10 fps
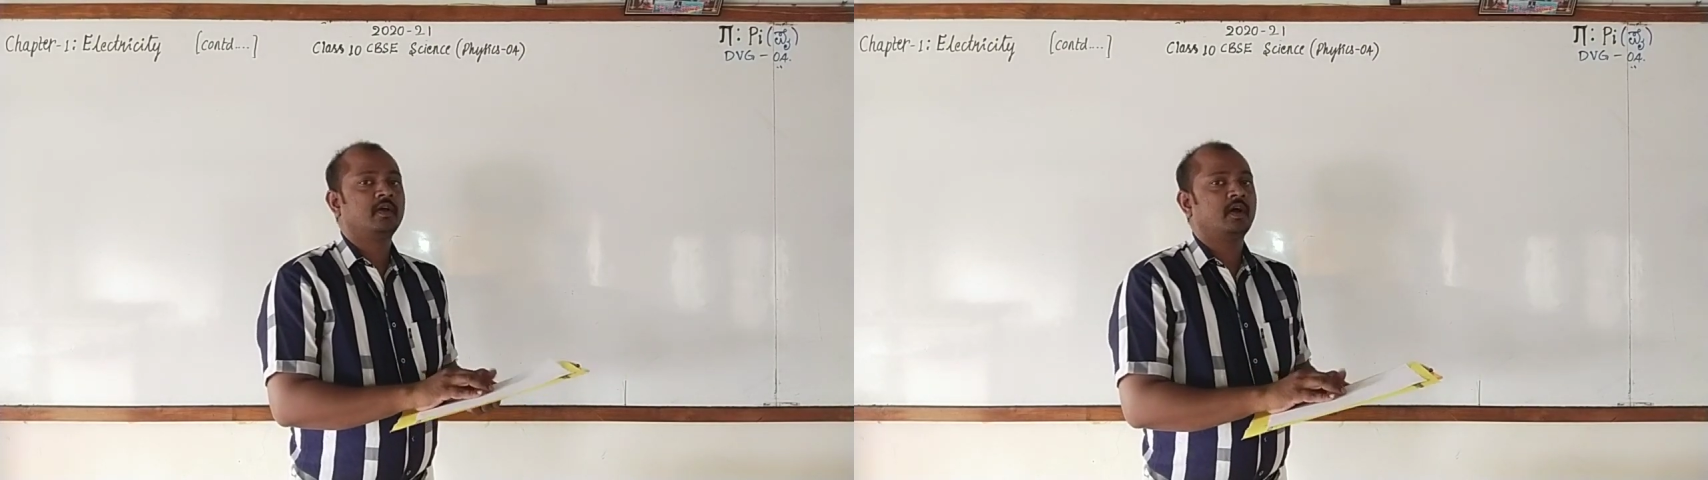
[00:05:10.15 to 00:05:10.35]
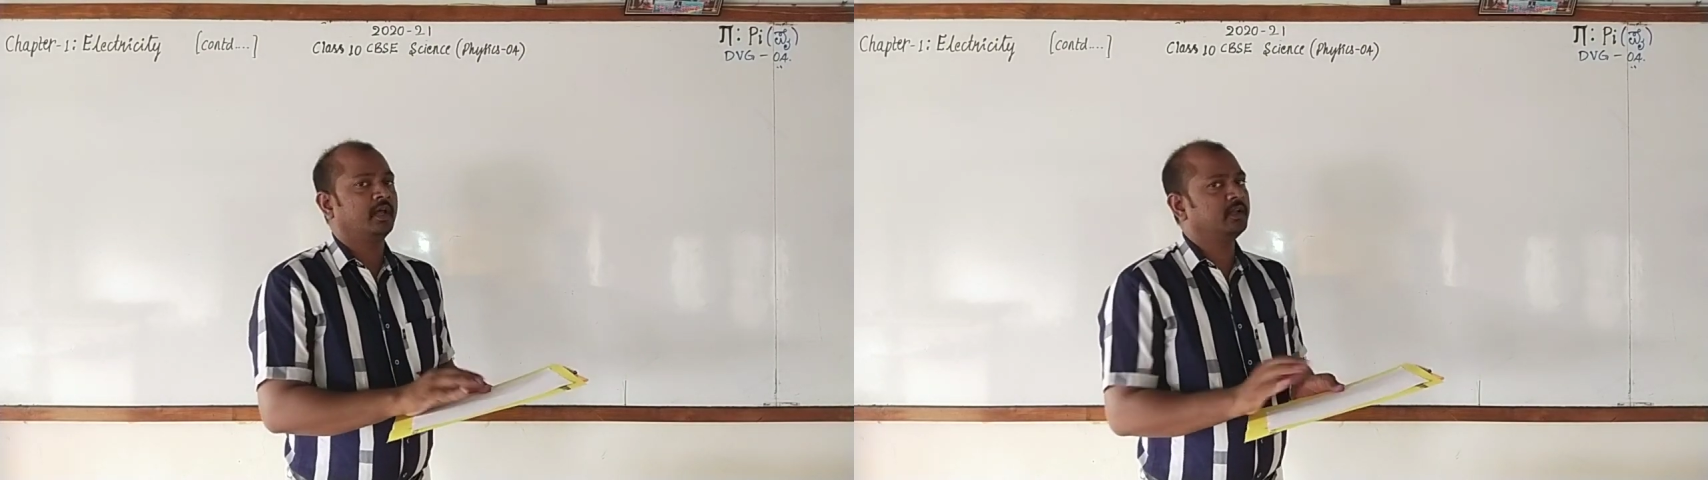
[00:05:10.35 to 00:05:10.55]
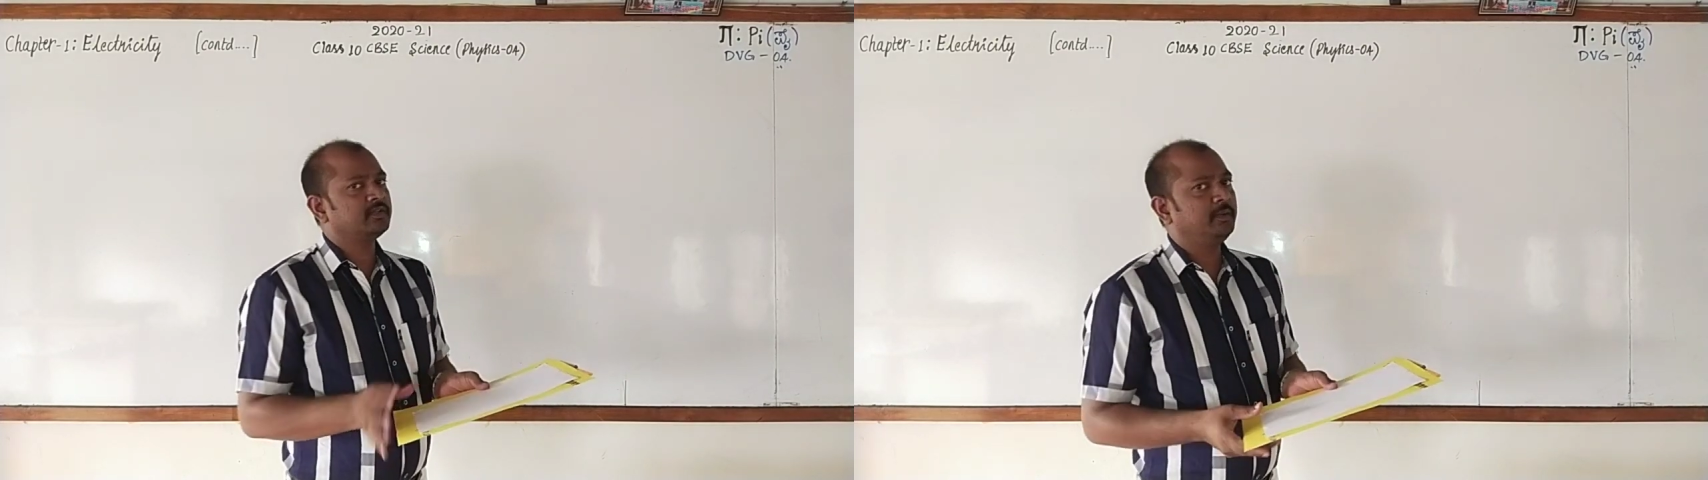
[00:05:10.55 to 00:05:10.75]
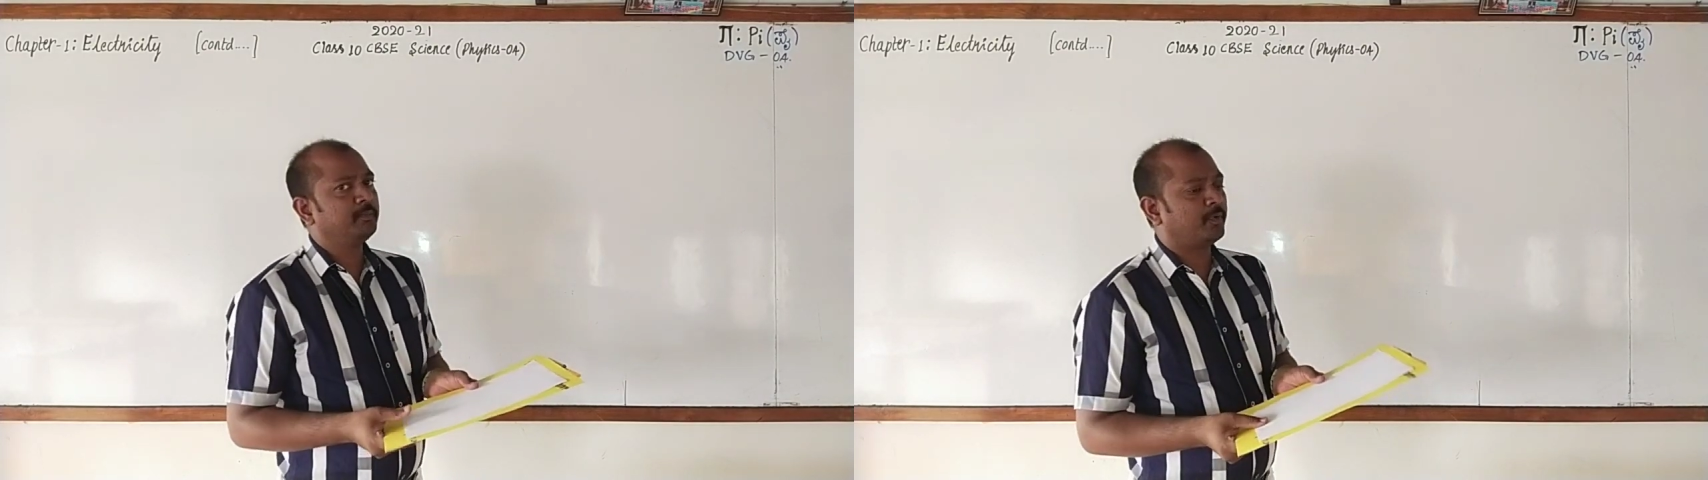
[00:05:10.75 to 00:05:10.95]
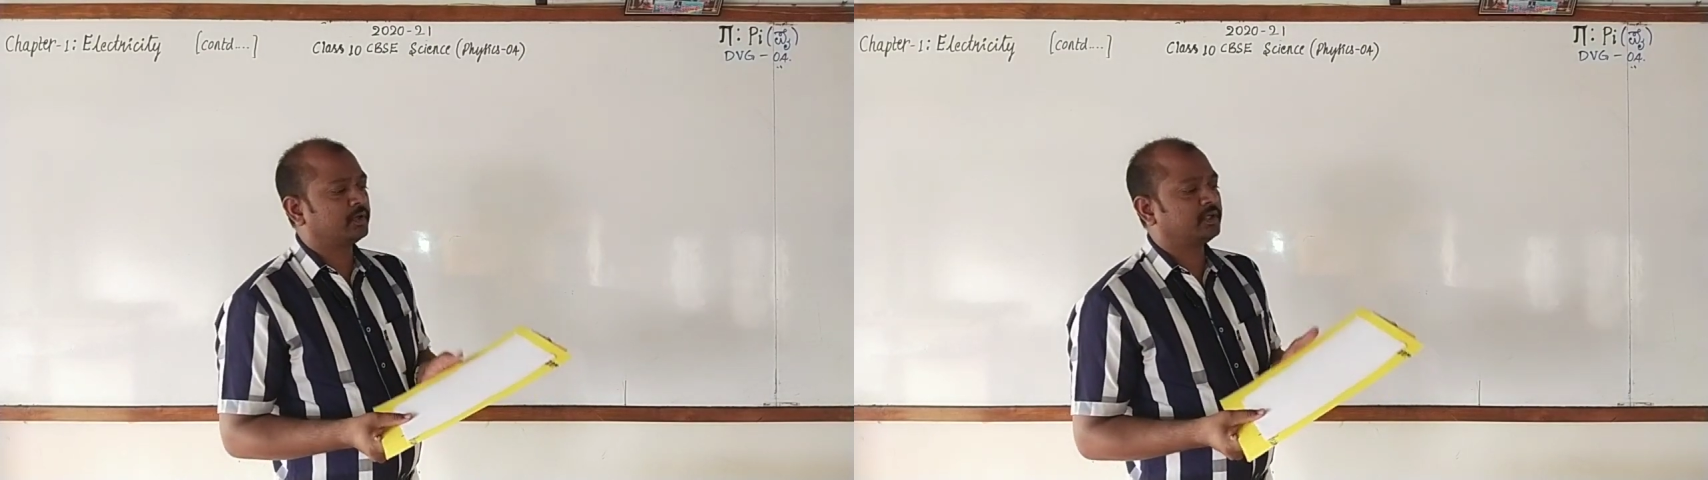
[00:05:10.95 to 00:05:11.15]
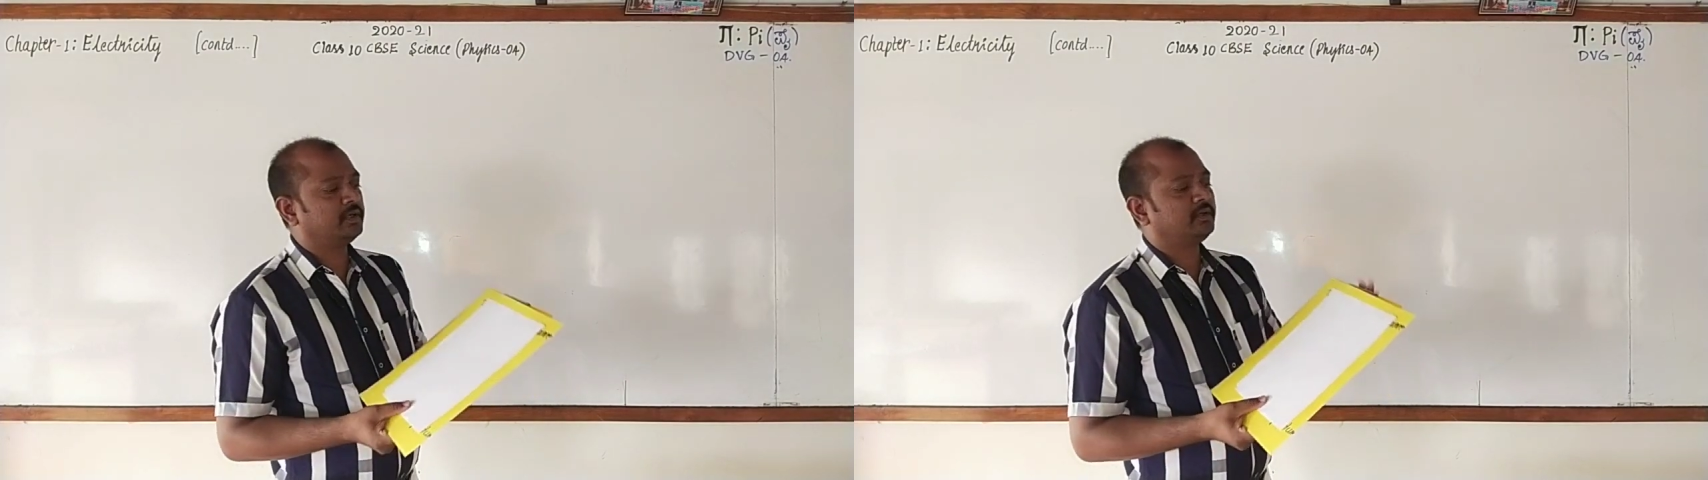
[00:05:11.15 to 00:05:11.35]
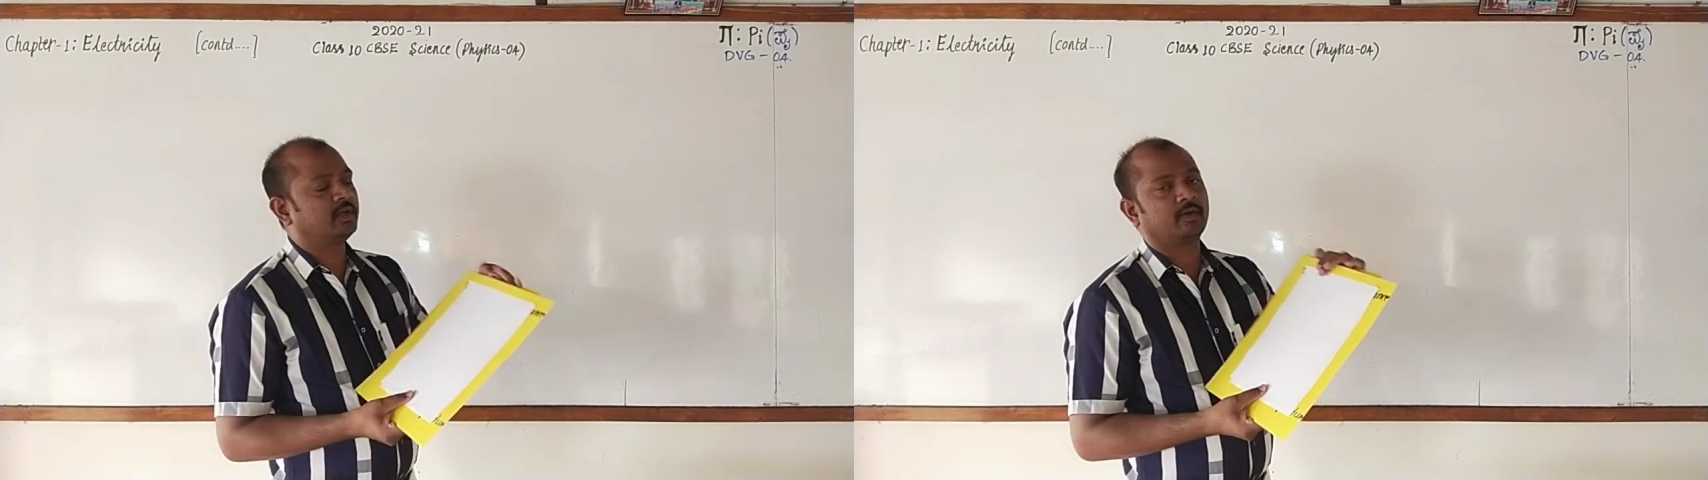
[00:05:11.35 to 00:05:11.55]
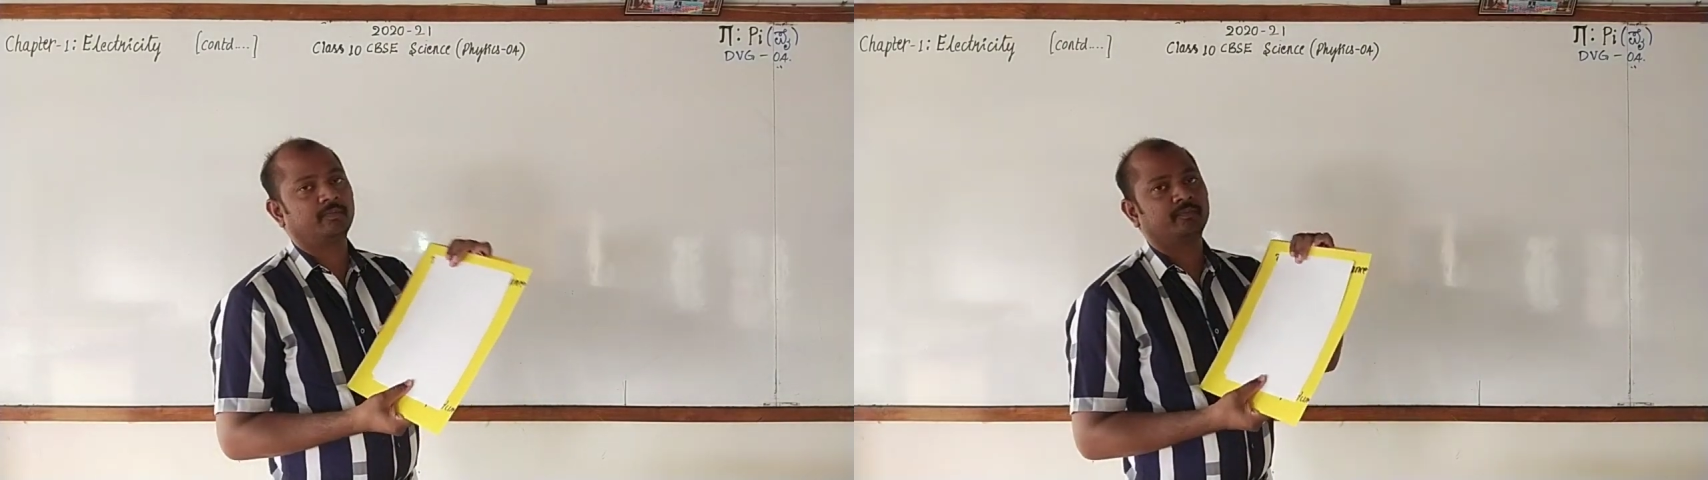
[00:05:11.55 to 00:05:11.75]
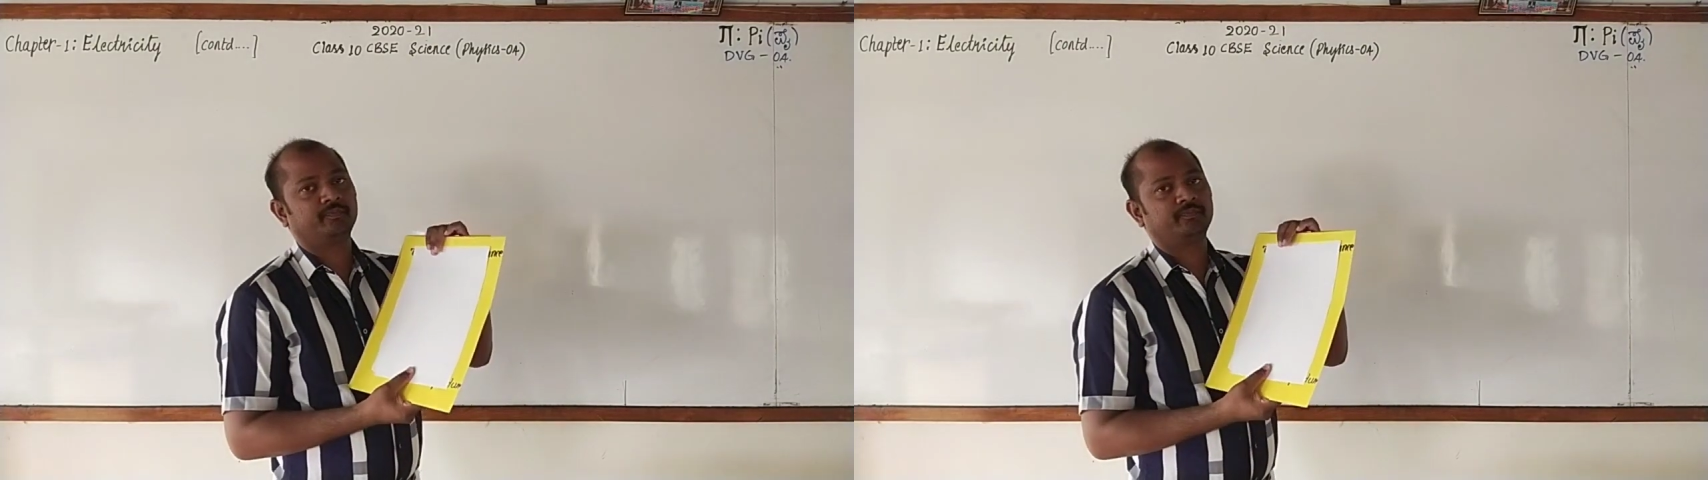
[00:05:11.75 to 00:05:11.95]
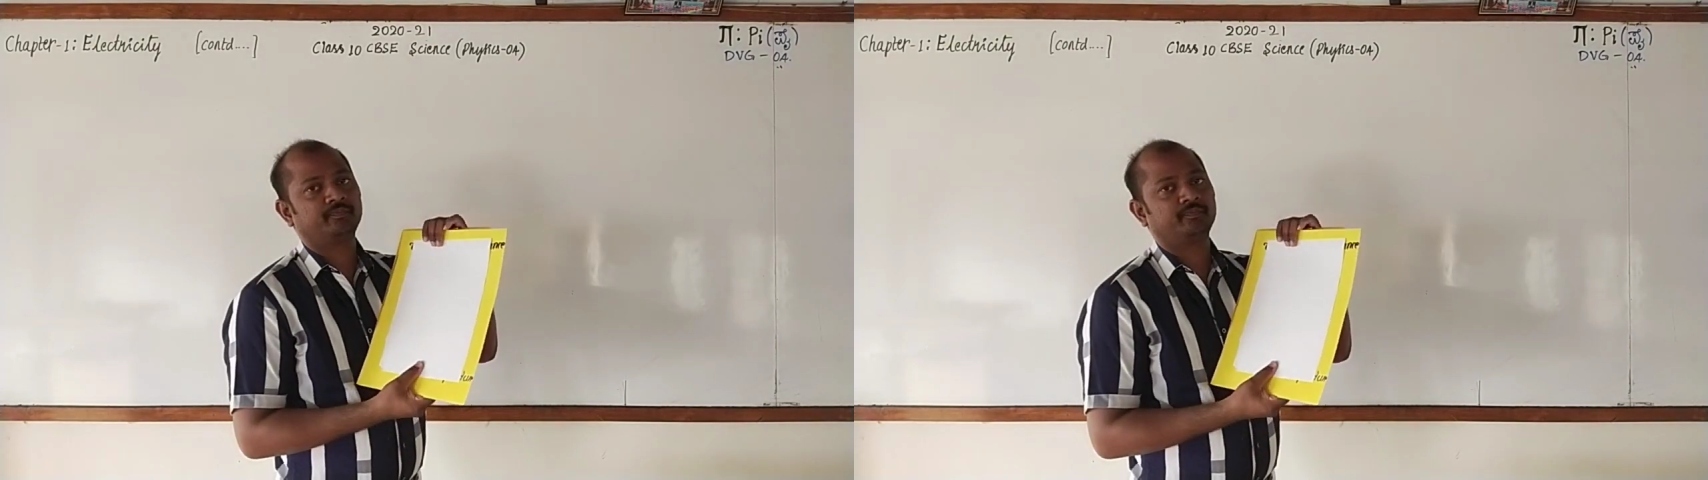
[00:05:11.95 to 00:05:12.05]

Another important term